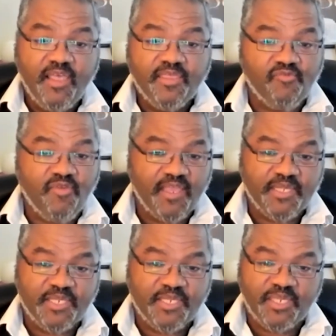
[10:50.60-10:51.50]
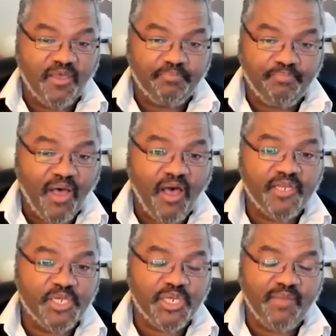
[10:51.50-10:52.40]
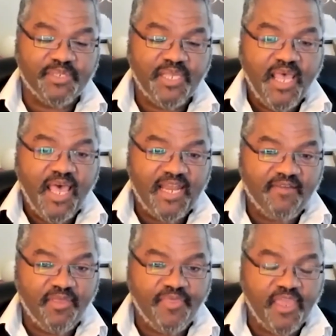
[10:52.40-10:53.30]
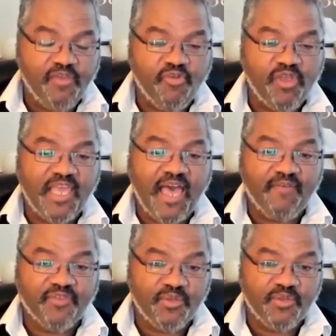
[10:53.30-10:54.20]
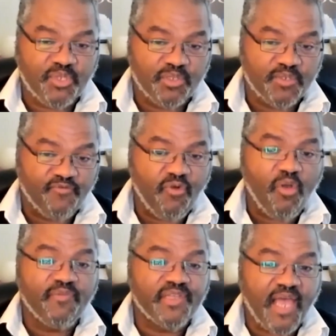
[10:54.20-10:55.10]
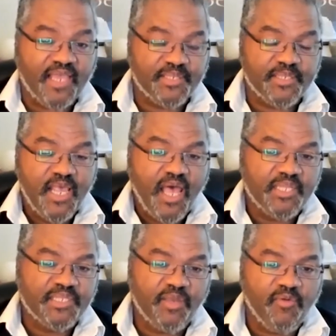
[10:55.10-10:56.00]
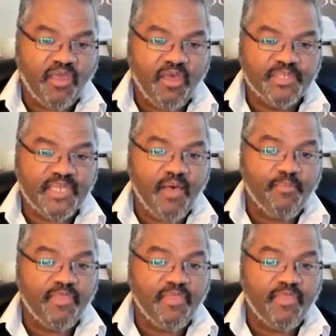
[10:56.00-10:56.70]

the right partnerships and everything, you really have to sort of roll the dice and see what comes out.